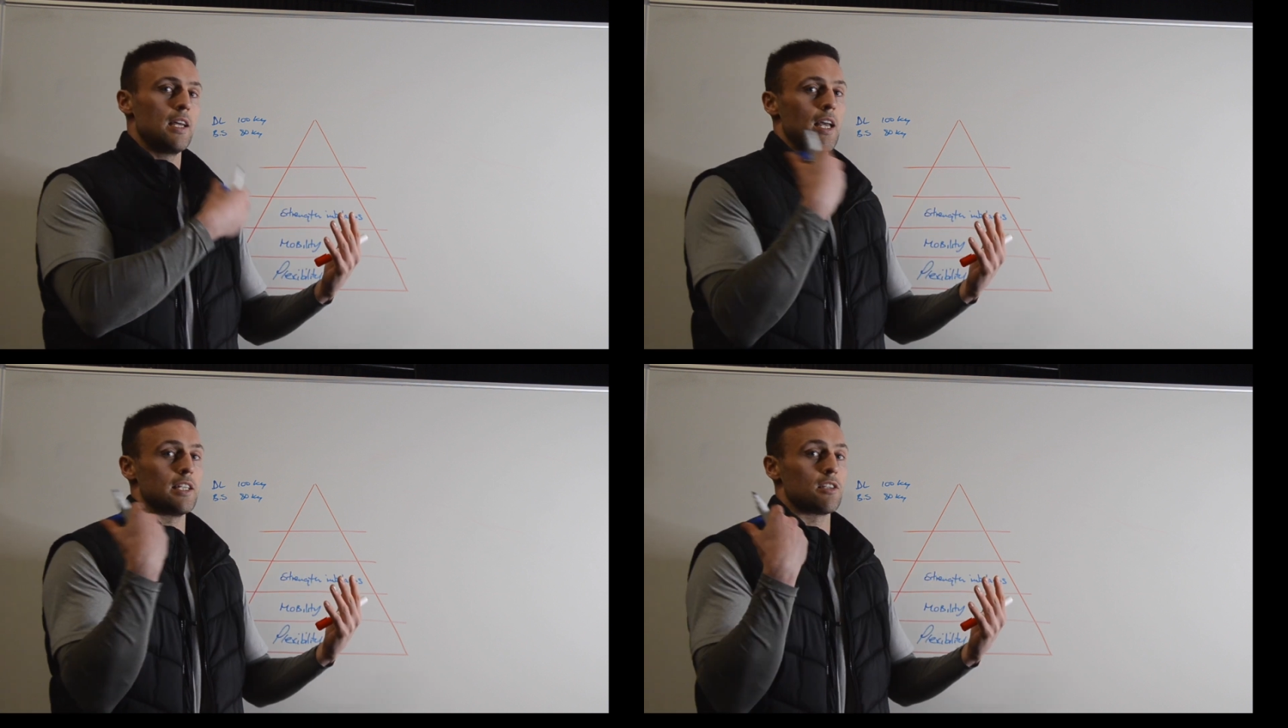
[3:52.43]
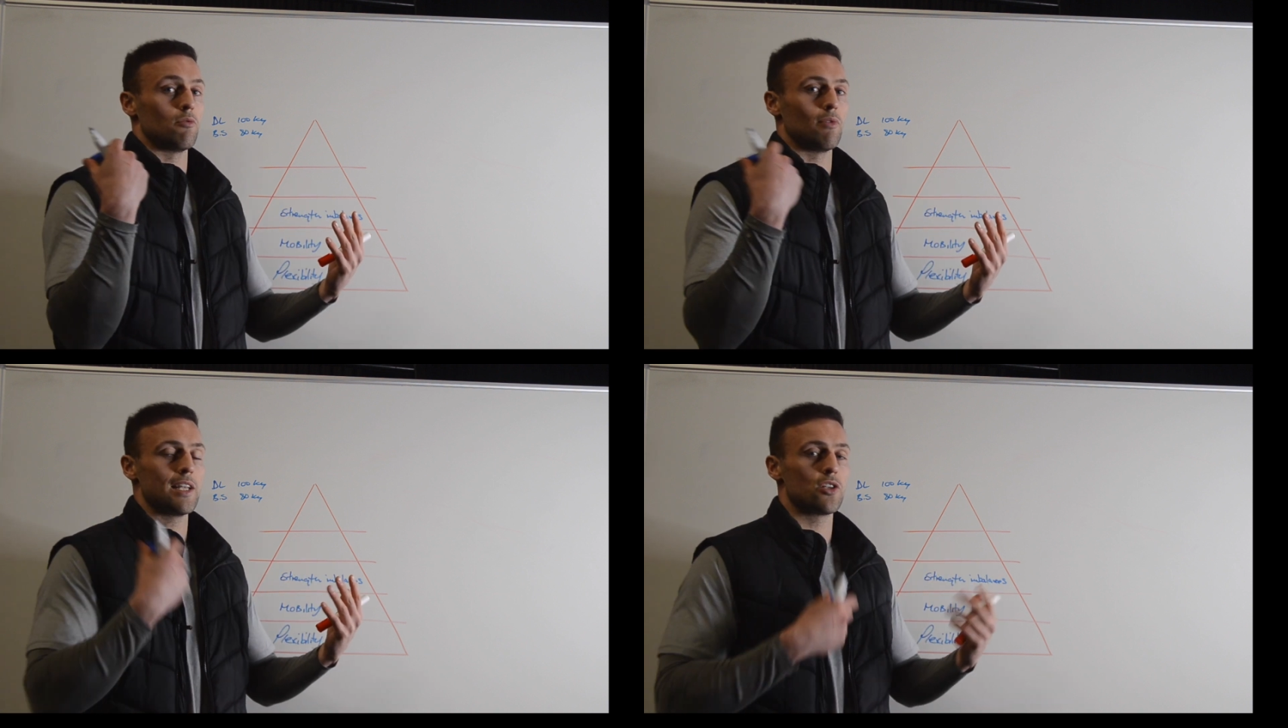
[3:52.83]
it's the
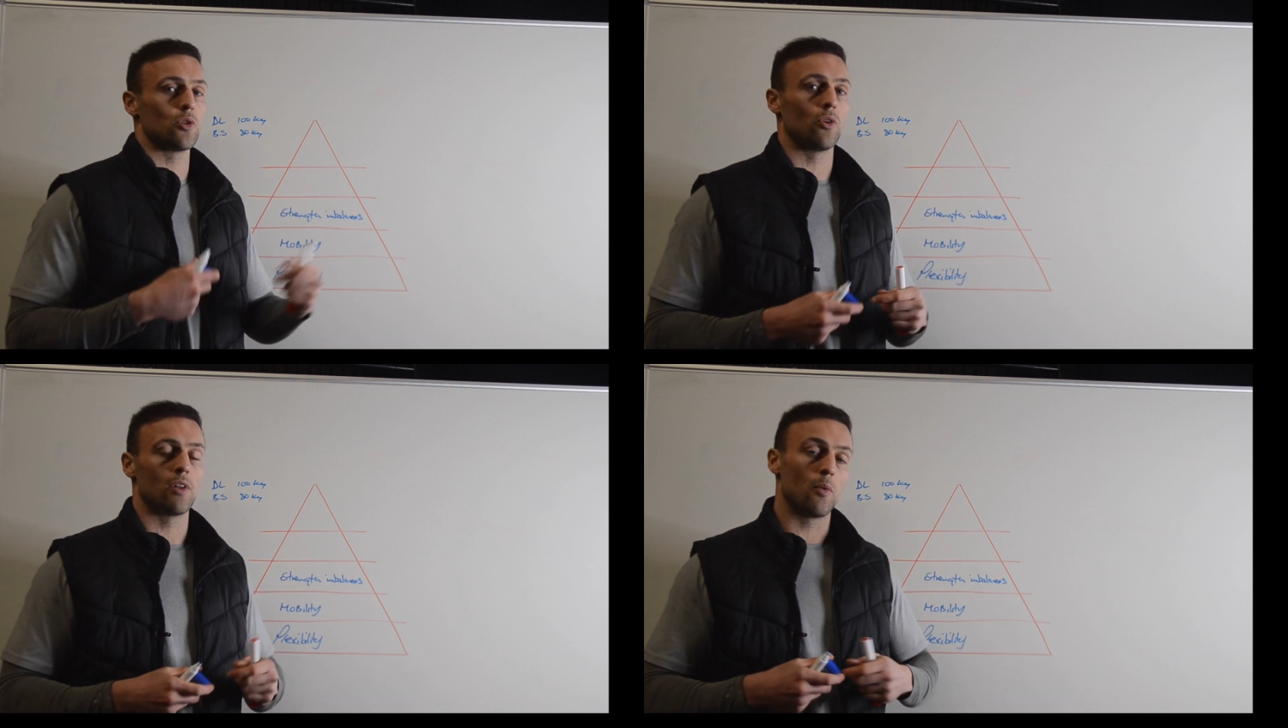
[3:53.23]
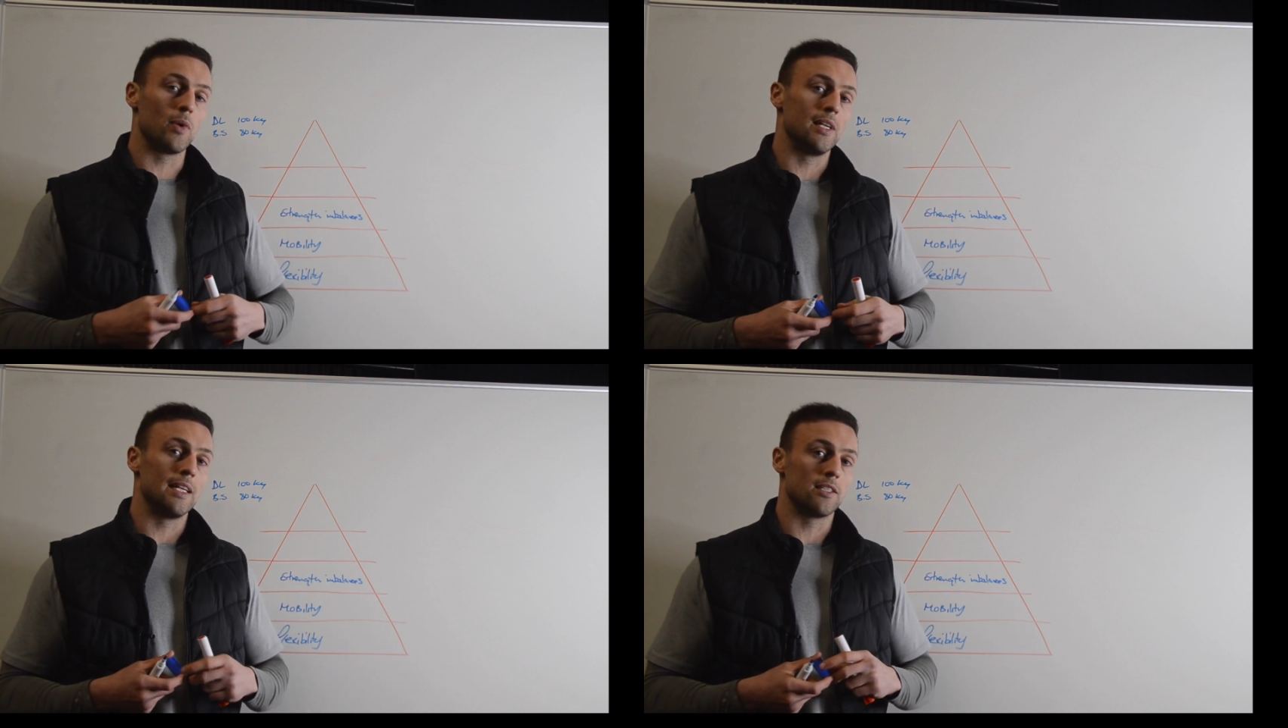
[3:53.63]
right shoulder that
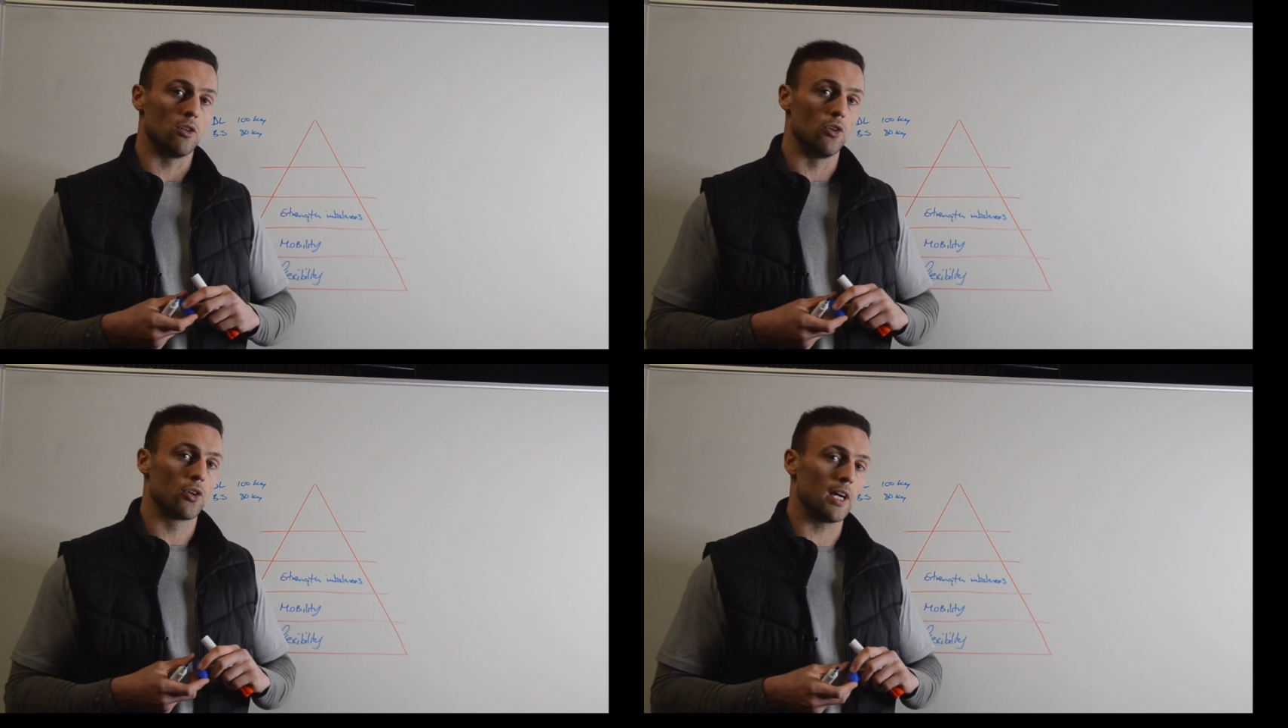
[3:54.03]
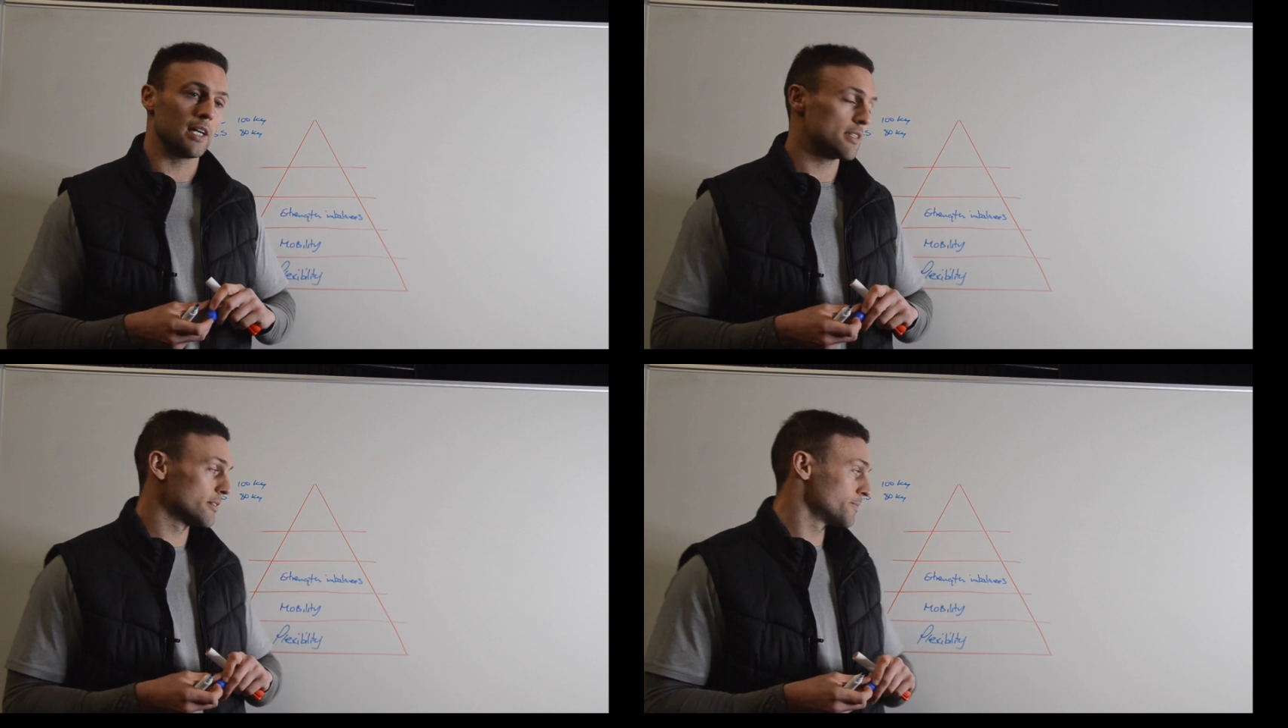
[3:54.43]
we need to look at.